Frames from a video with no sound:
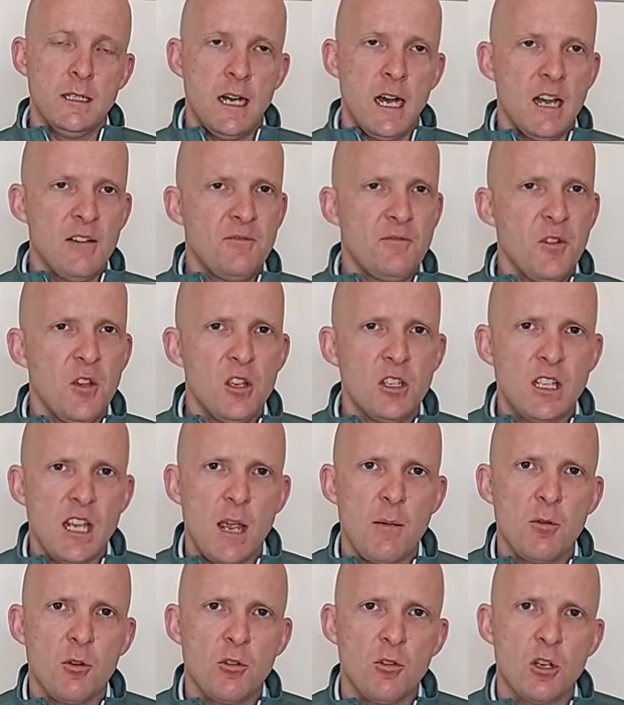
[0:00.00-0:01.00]
I first
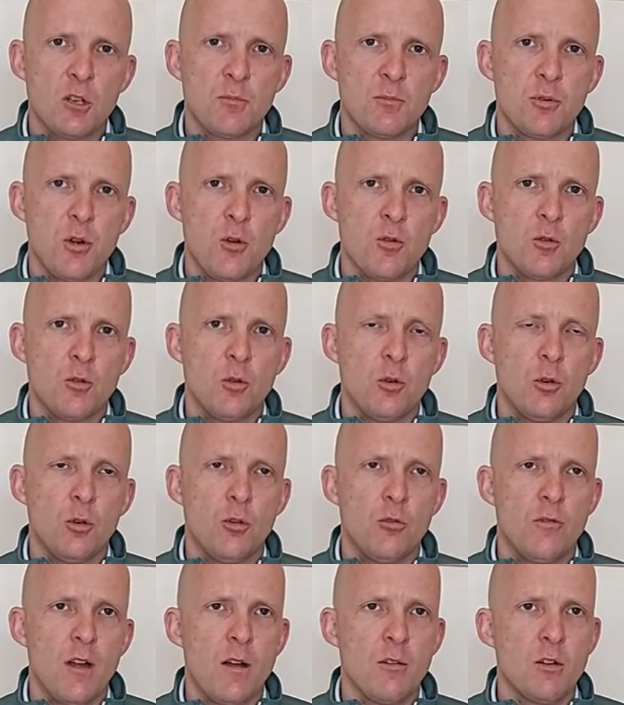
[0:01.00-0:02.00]
came across
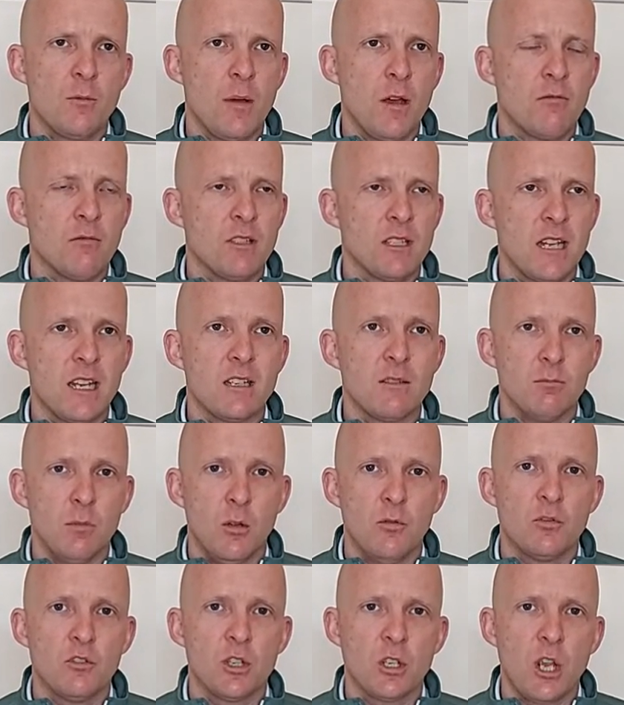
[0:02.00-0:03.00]
Procore around about 6
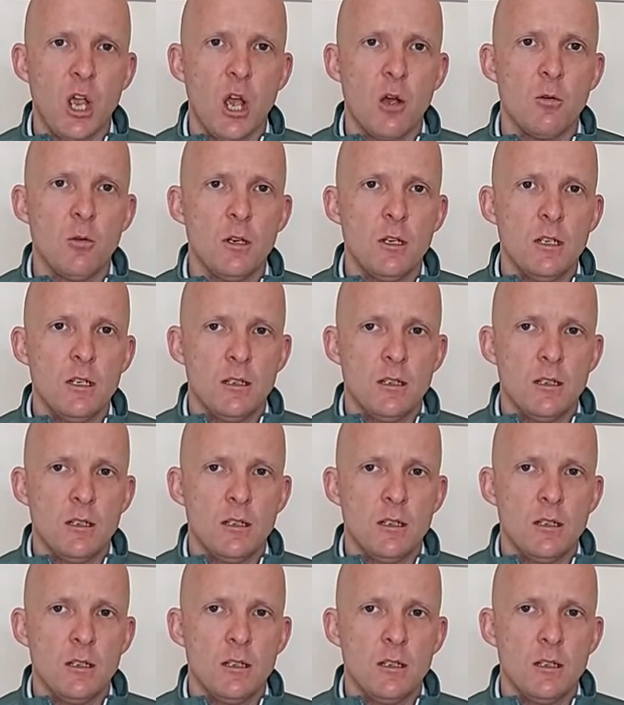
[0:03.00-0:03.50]
months ago.